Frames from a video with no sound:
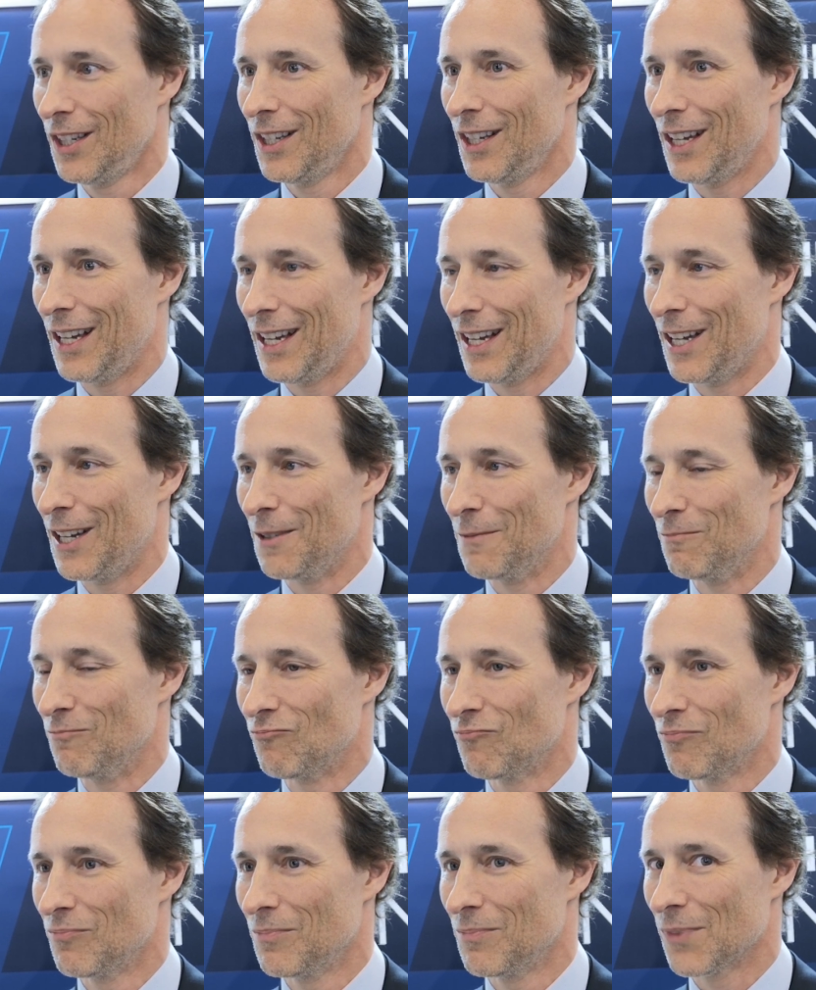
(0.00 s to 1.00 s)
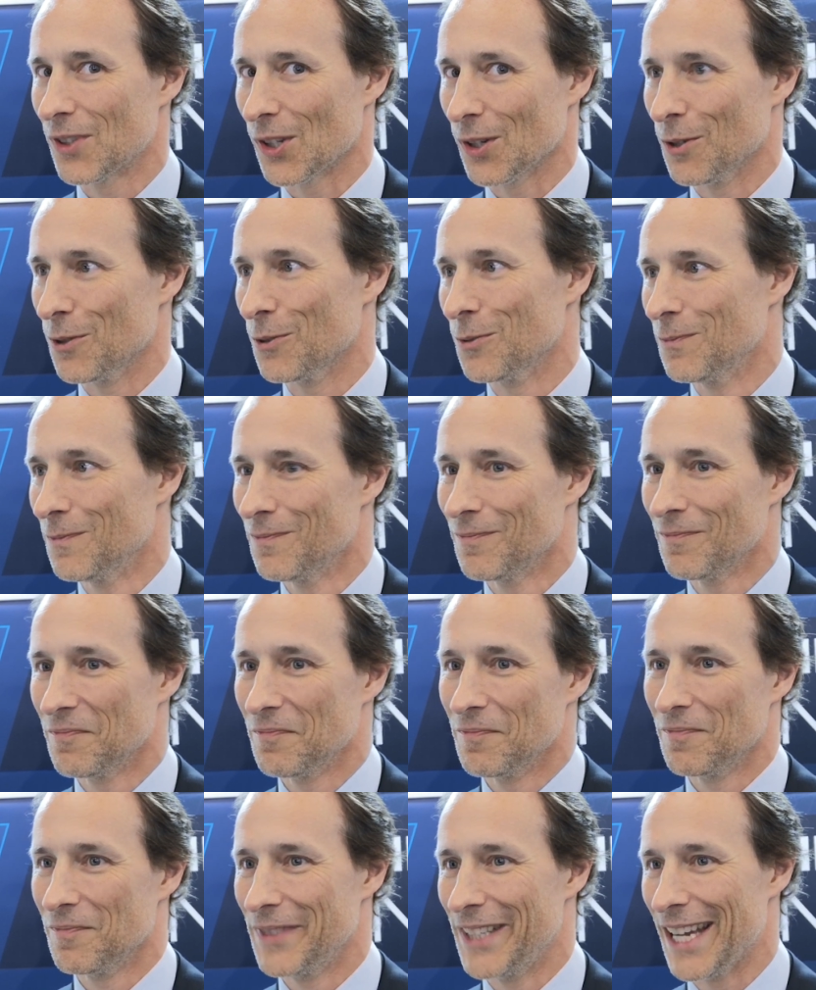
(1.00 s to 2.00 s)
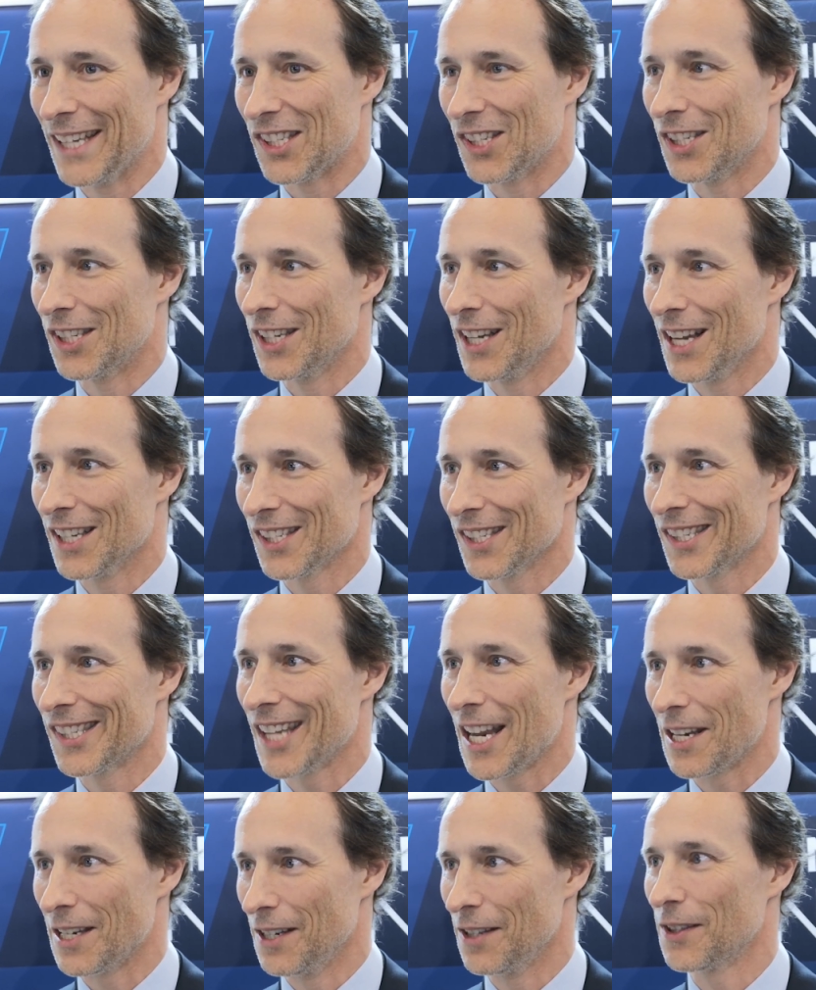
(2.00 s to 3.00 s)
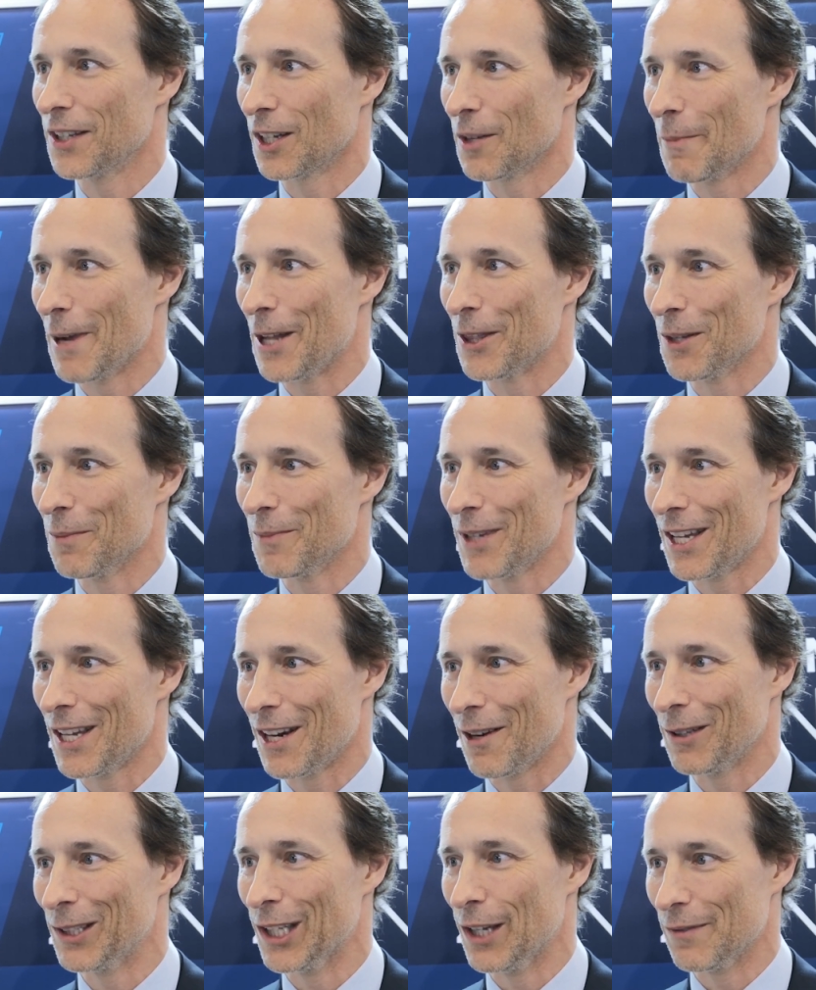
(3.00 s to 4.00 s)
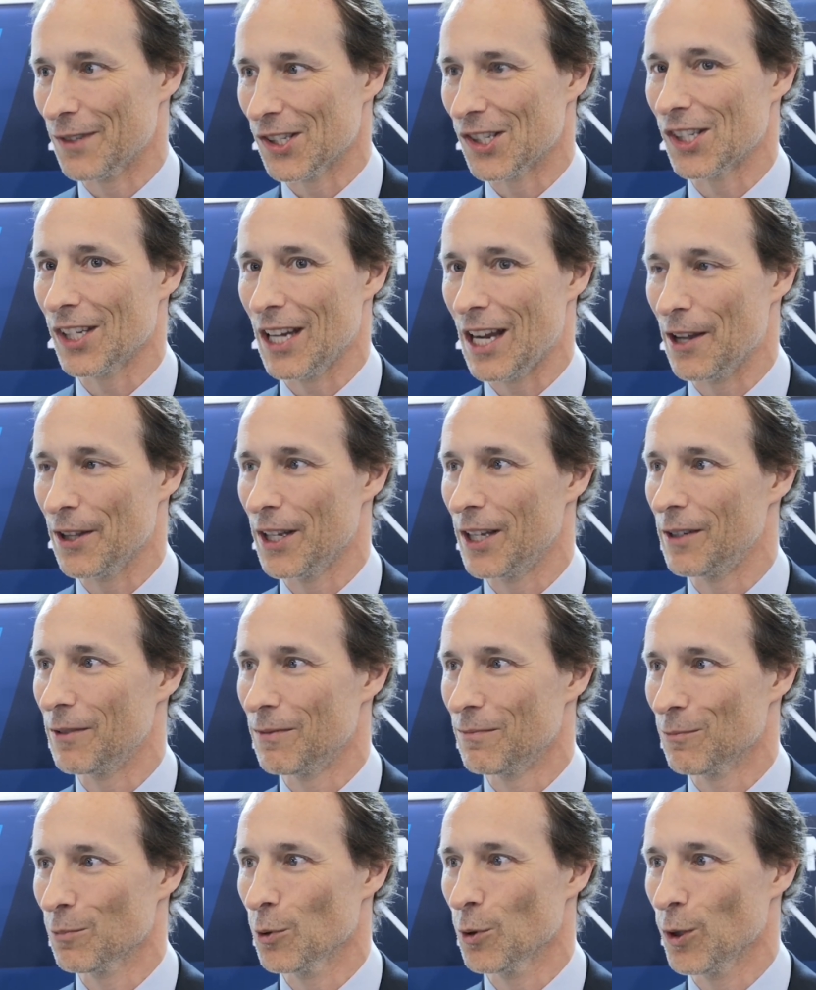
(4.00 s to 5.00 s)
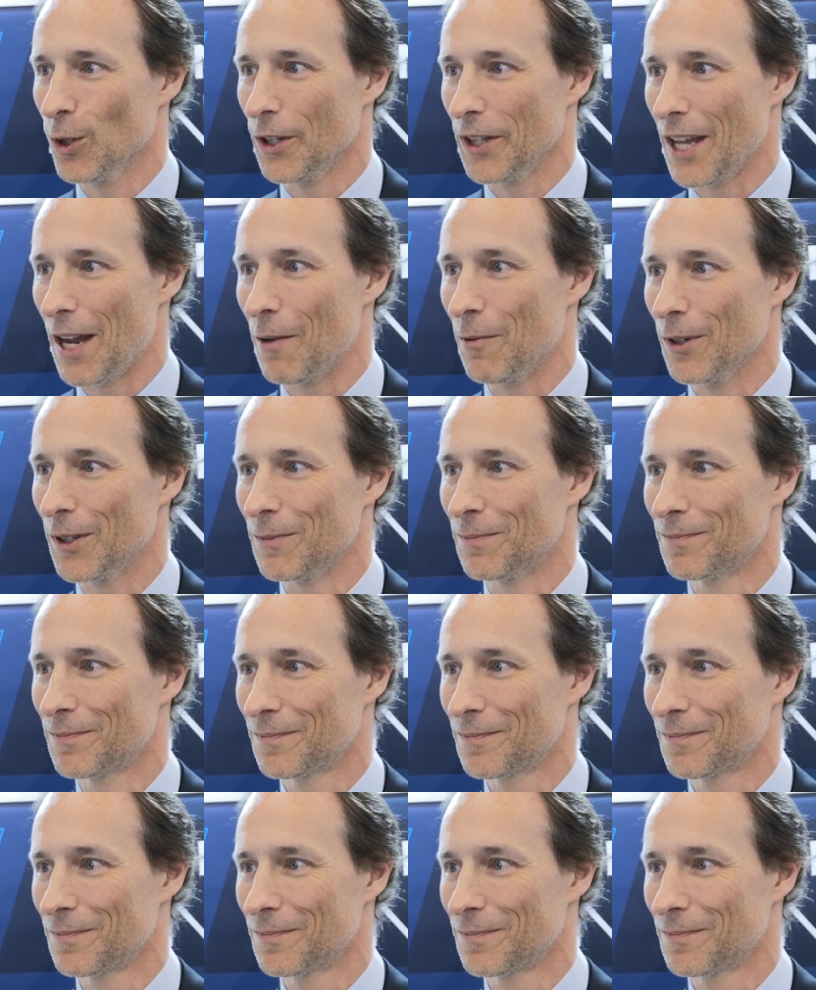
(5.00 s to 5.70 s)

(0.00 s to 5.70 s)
So the SEC hasn't said anything about them yet. I would love to see how they rule on that one.